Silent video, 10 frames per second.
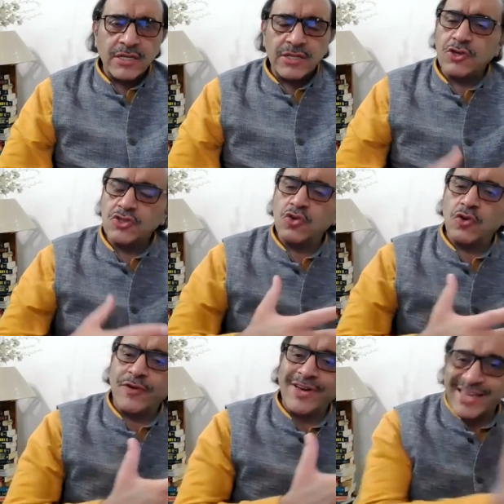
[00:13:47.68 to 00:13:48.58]
they used to go
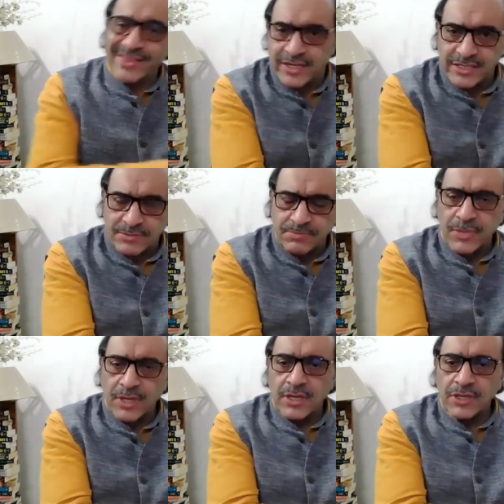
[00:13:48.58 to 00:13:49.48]
for catechism,
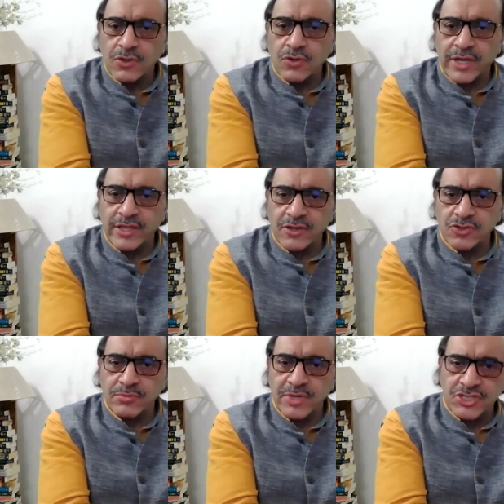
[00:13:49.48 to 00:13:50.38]
and there
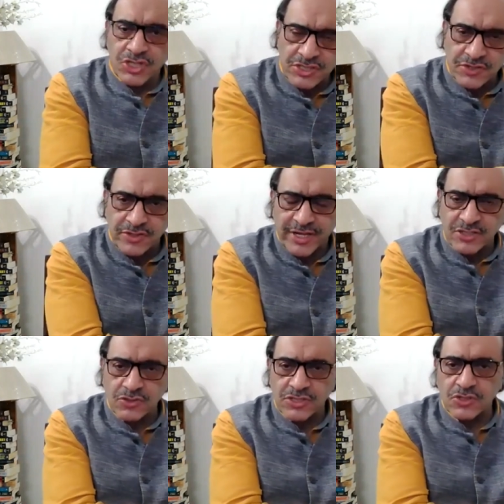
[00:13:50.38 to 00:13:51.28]
used to be a church next
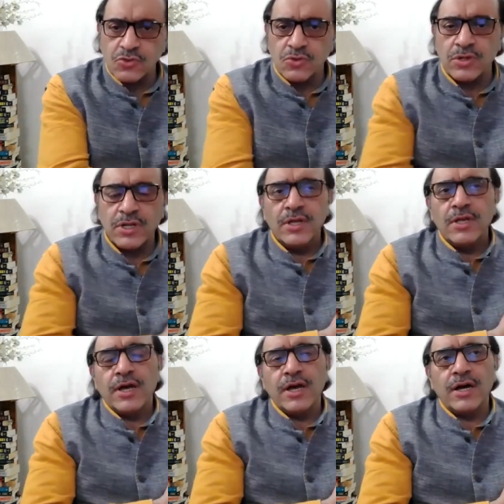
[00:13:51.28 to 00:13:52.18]
to the school.
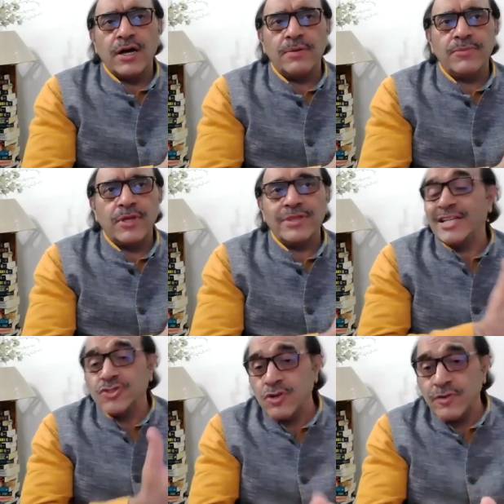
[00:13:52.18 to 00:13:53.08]

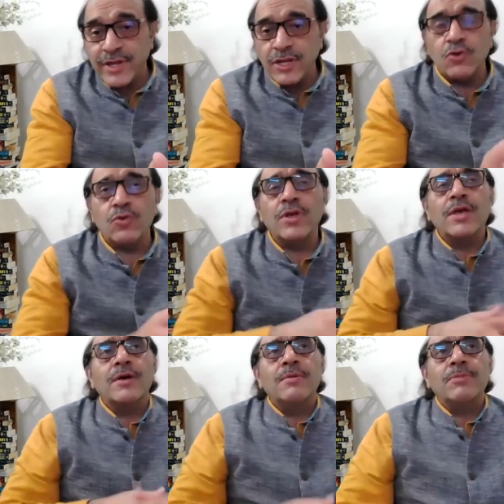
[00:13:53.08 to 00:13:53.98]
That's all we knew,
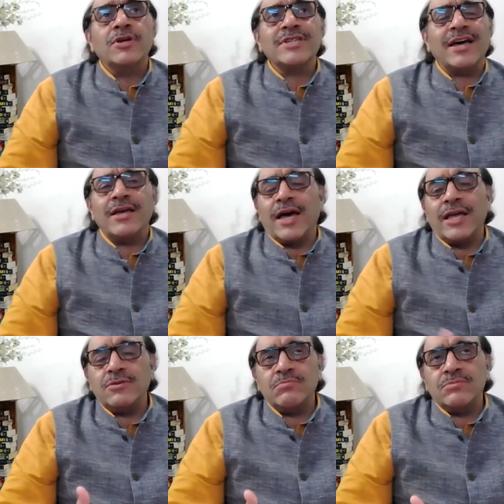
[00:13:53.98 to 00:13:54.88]
because
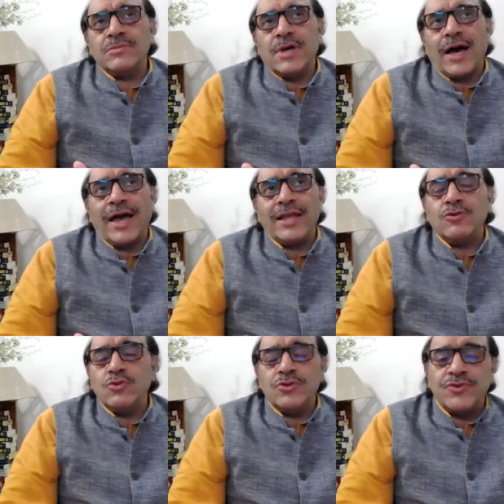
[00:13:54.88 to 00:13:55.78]
I
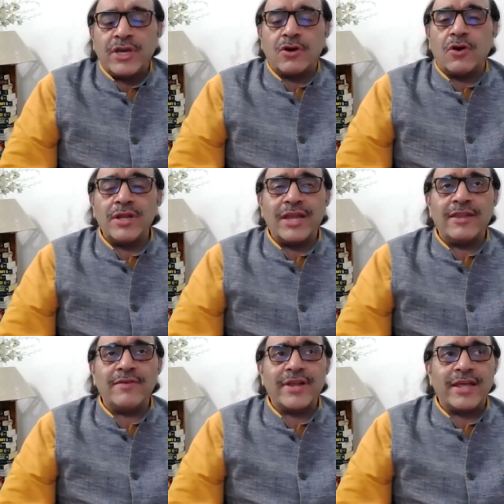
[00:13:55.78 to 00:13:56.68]
don't recall
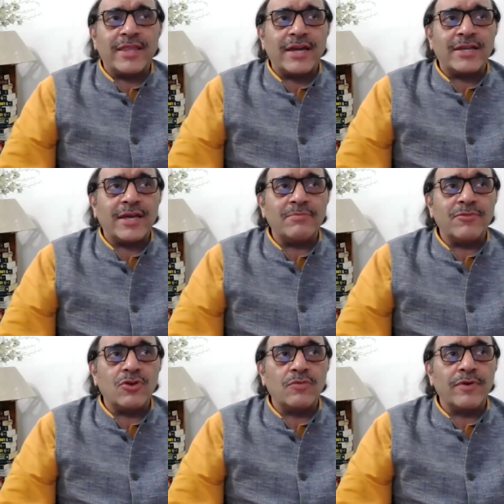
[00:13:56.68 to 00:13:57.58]
anyone at that time,
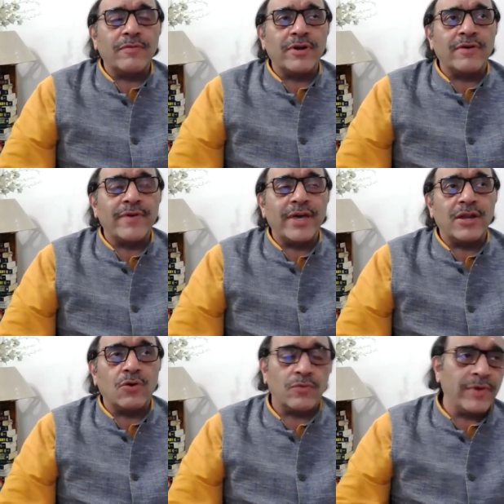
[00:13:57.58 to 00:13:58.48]
we were
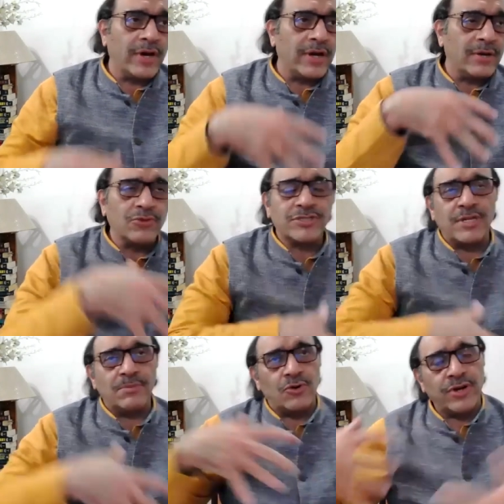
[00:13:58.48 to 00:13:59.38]
aware, oh, we are
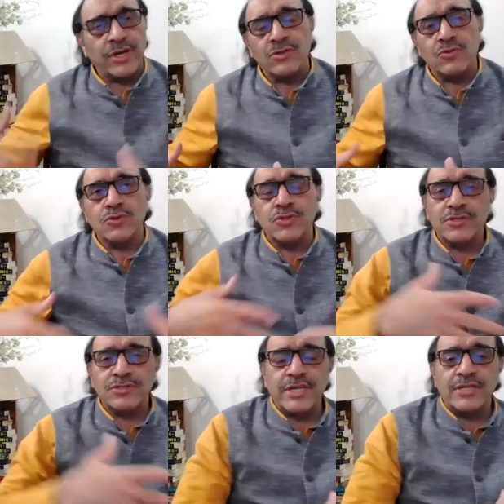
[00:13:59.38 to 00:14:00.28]
Muslim or Hindus or
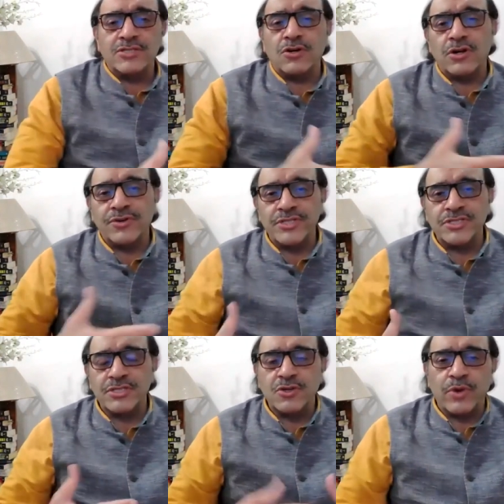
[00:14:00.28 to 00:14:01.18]
Sikhs or
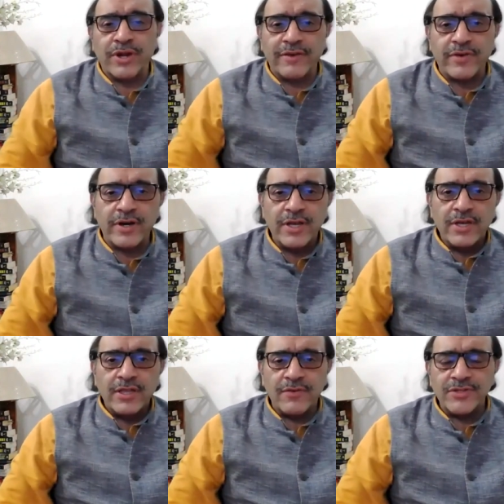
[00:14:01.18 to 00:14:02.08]
Christians or whatever.
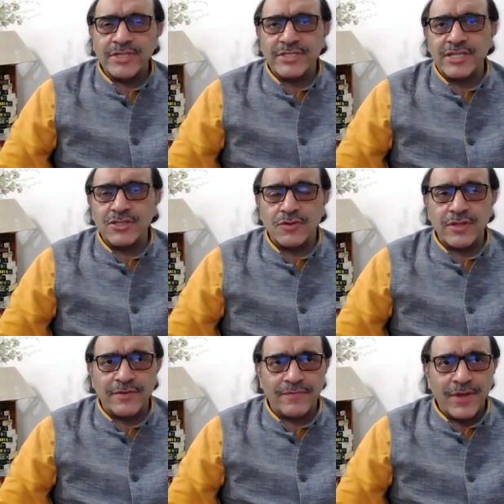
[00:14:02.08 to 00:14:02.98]
There was a sense of
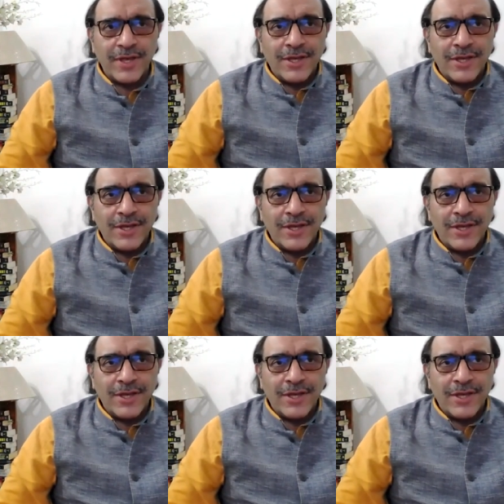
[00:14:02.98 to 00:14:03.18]
that,